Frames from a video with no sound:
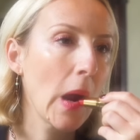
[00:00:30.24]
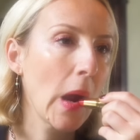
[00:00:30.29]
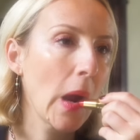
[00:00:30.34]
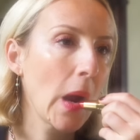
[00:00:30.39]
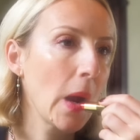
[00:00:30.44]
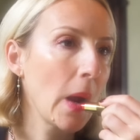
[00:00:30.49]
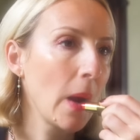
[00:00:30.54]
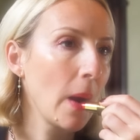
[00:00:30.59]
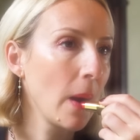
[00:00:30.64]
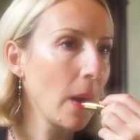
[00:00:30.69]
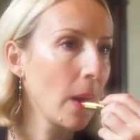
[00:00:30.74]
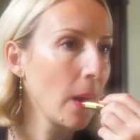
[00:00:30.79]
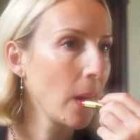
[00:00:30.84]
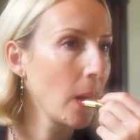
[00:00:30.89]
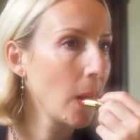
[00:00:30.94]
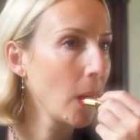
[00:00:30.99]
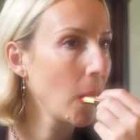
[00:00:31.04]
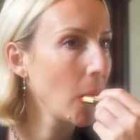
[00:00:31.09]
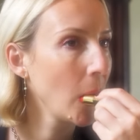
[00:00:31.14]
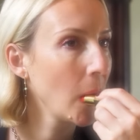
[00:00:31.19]
I now help
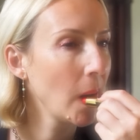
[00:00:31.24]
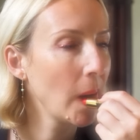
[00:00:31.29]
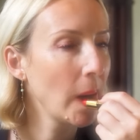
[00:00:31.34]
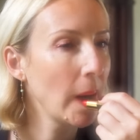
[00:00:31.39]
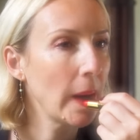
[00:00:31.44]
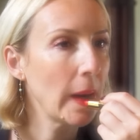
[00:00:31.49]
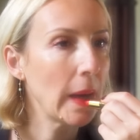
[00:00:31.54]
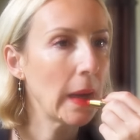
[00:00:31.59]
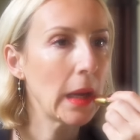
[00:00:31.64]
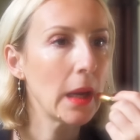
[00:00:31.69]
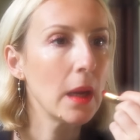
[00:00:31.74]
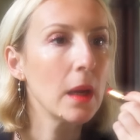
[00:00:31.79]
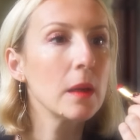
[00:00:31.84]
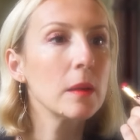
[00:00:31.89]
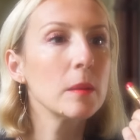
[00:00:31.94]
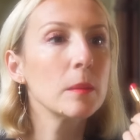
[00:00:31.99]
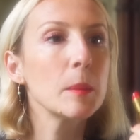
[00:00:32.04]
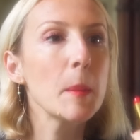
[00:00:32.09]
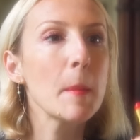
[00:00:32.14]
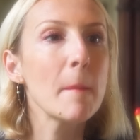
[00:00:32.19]
directors and
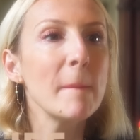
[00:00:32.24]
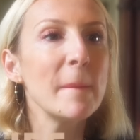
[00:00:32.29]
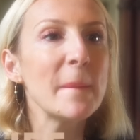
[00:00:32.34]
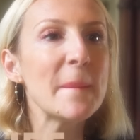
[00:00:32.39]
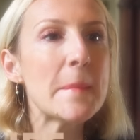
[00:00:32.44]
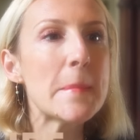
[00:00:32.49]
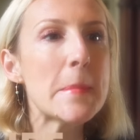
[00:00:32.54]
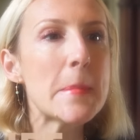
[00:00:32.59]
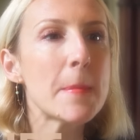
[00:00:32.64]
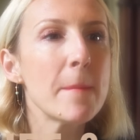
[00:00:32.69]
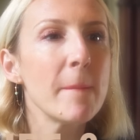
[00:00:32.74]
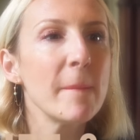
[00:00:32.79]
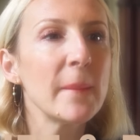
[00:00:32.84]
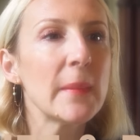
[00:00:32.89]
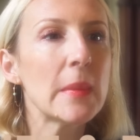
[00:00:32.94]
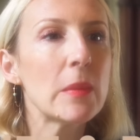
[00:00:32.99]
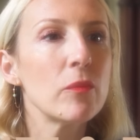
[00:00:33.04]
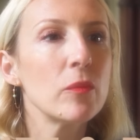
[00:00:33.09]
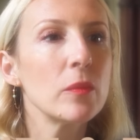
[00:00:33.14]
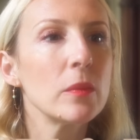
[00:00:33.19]
leaders in midlife and
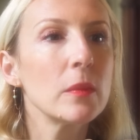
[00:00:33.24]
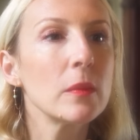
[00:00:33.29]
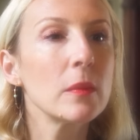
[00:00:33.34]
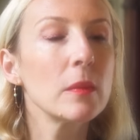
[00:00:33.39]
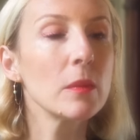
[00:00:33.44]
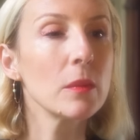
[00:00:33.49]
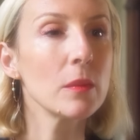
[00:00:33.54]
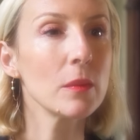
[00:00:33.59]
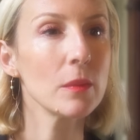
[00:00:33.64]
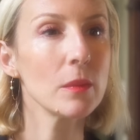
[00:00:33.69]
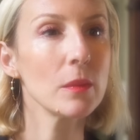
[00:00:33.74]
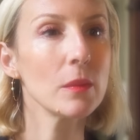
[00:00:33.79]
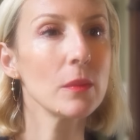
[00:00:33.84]
beyond to